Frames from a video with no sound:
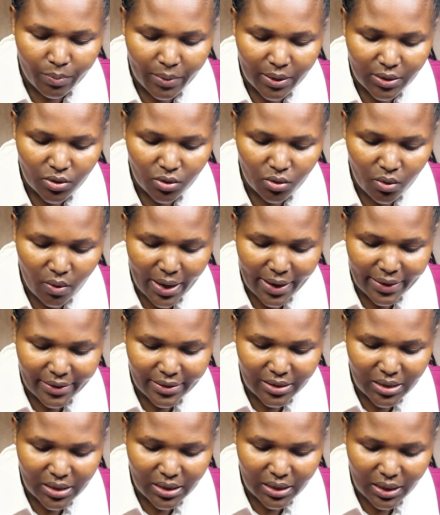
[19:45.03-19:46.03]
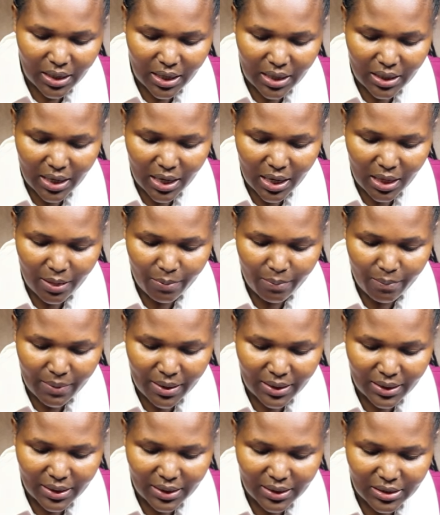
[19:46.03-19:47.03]
personal hygiene can help
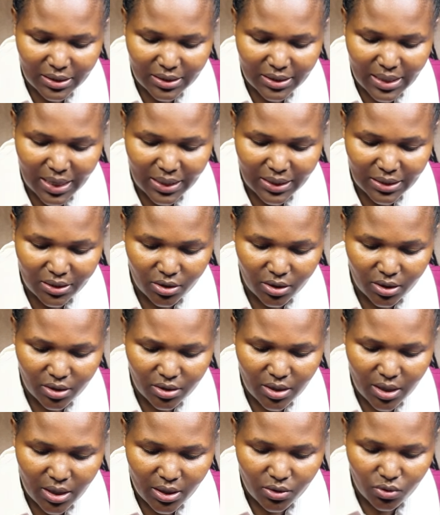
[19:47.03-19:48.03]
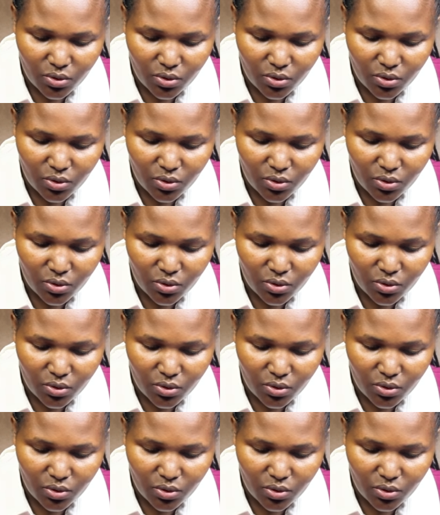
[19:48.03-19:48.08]
manage challenges